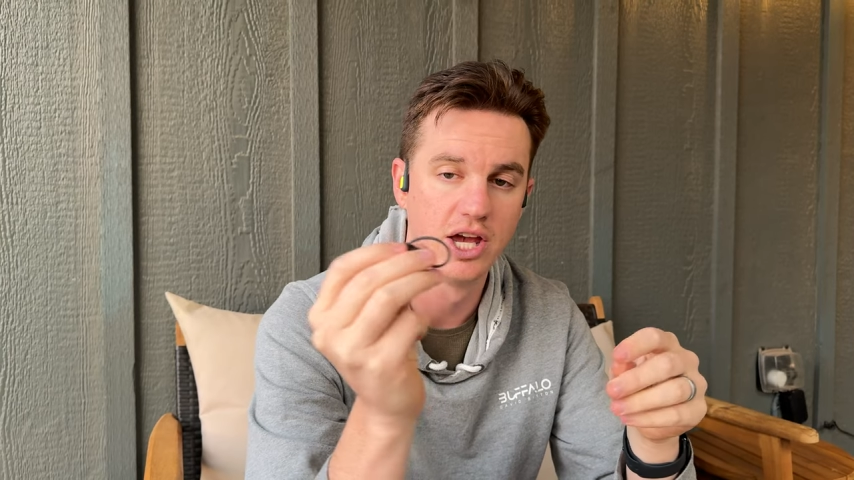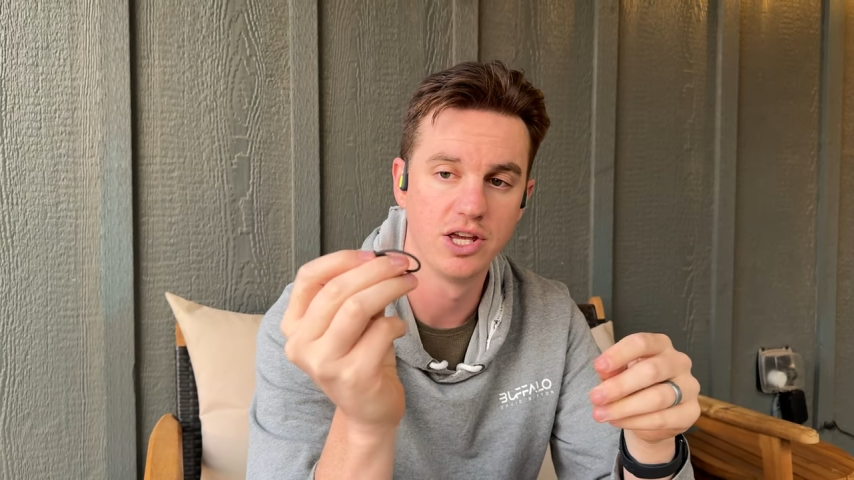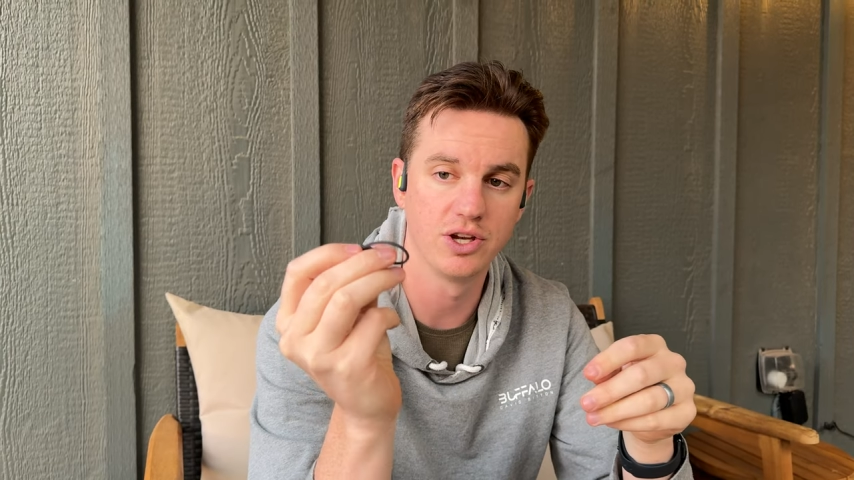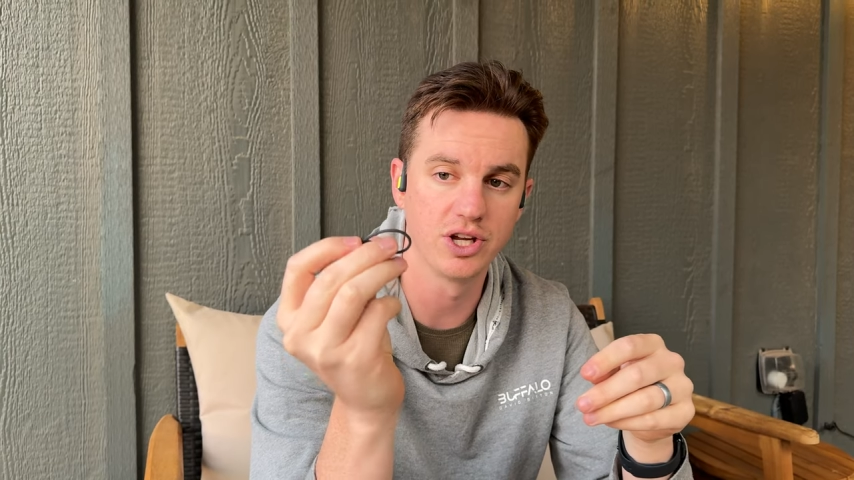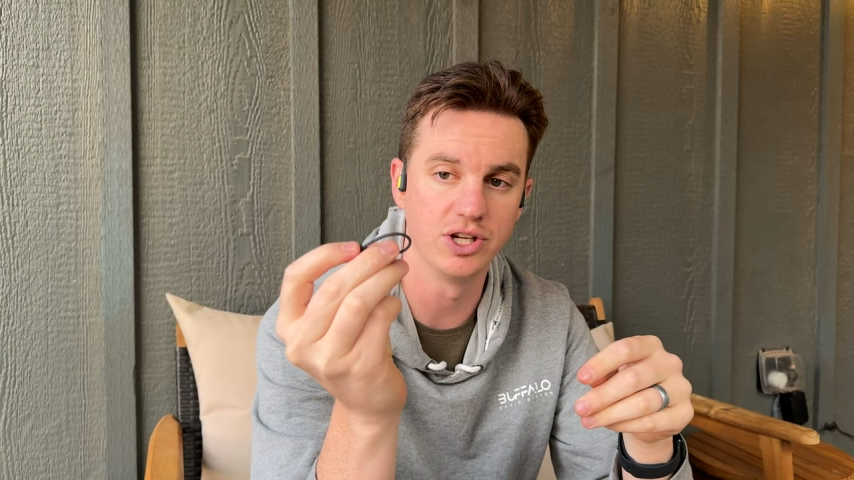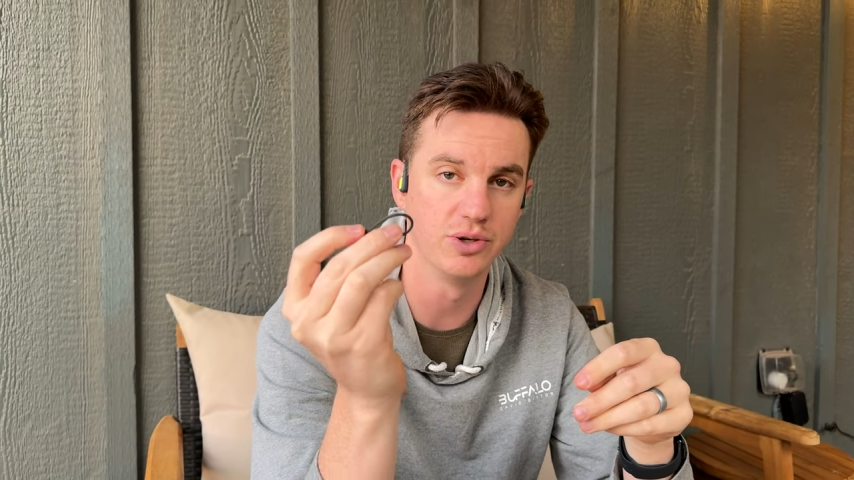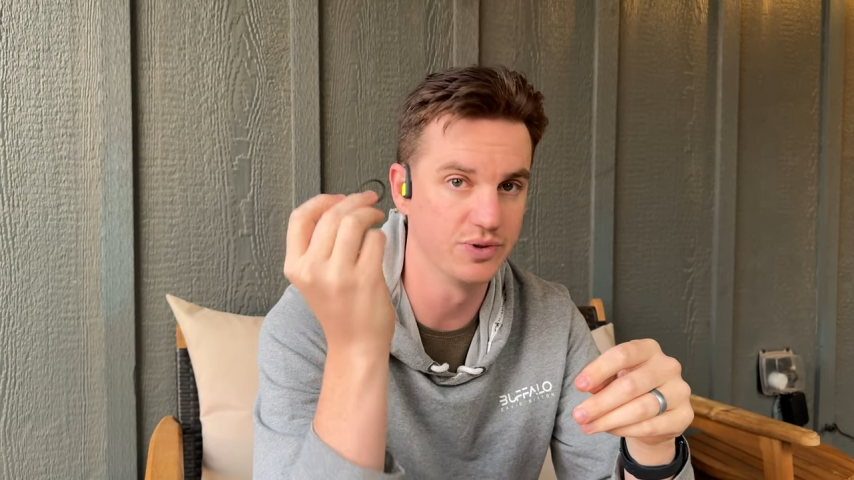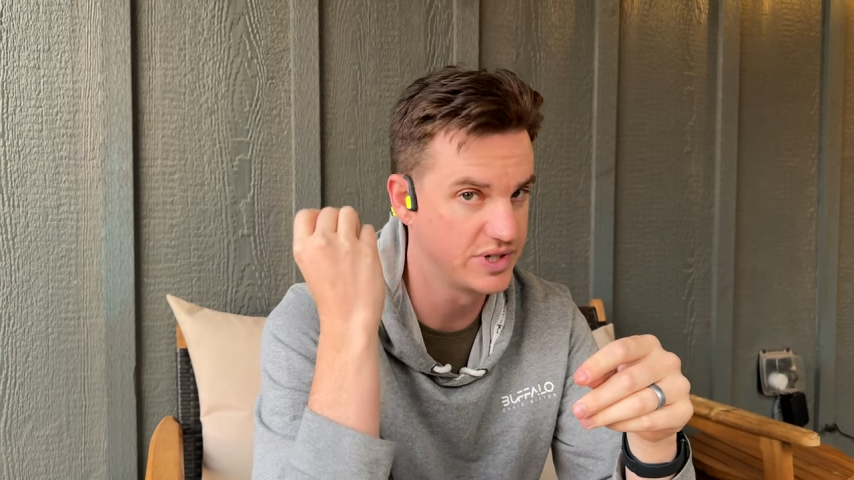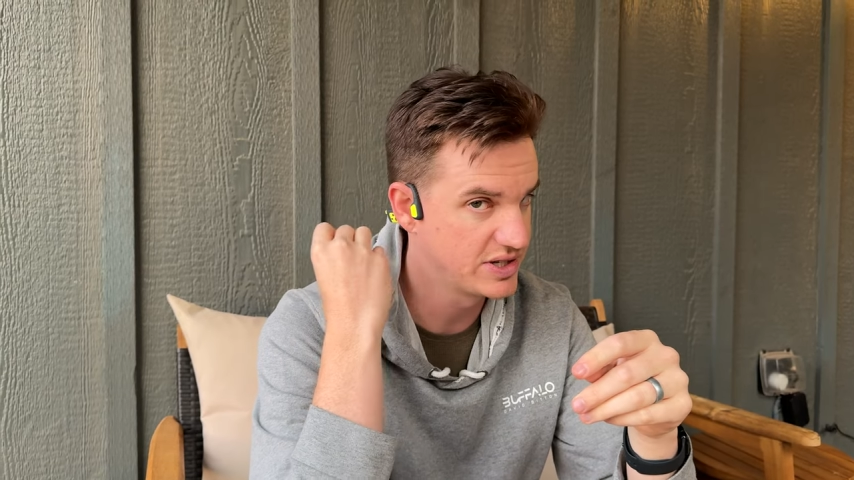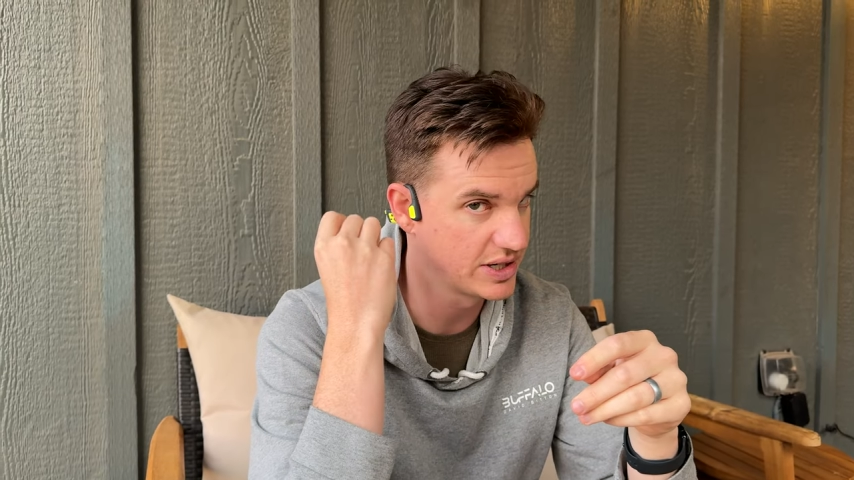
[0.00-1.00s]
you can
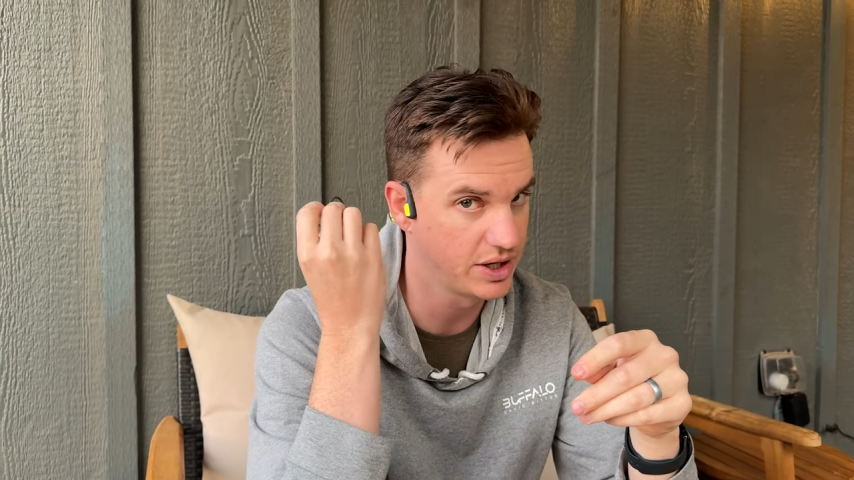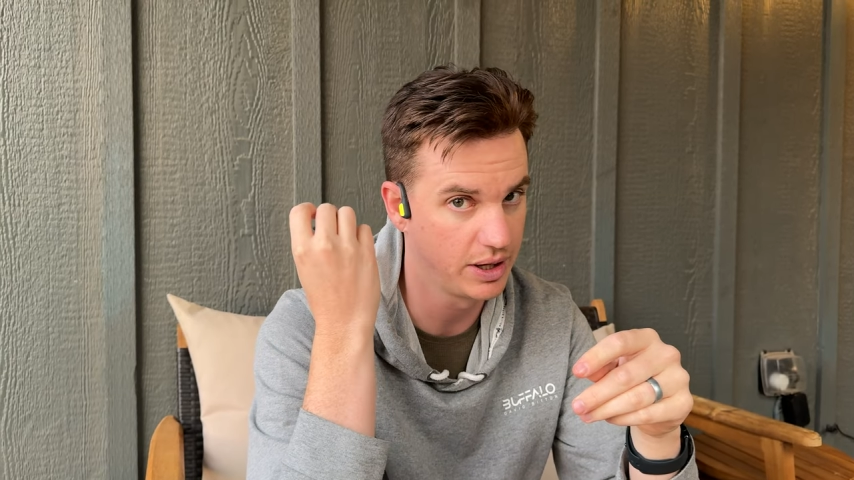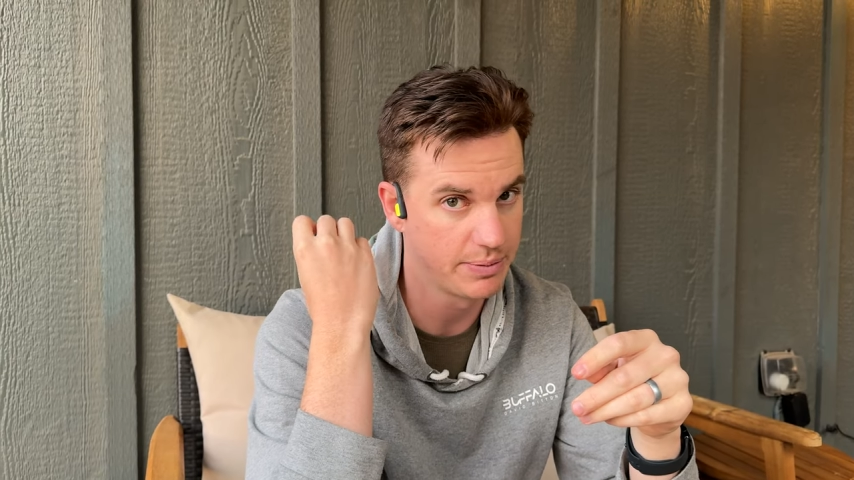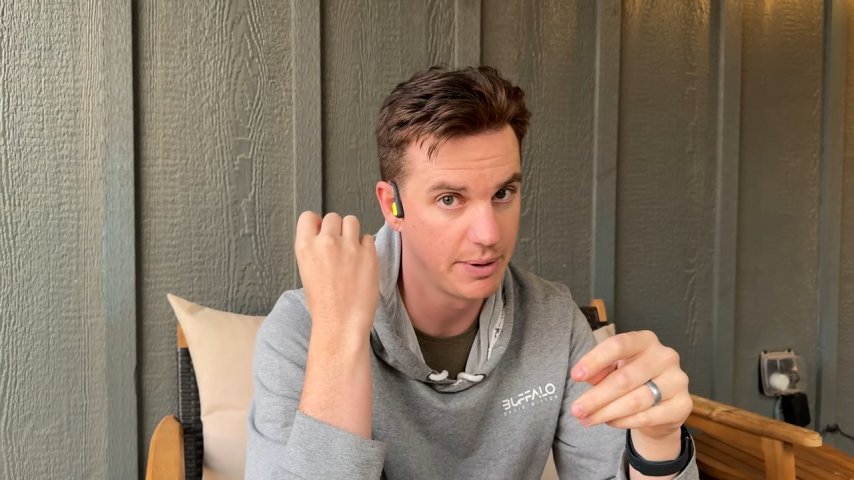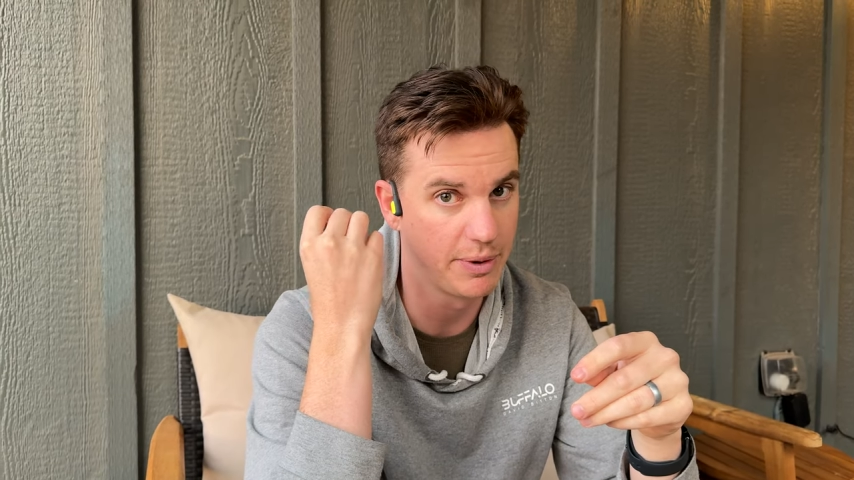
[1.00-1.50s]
use this and clip them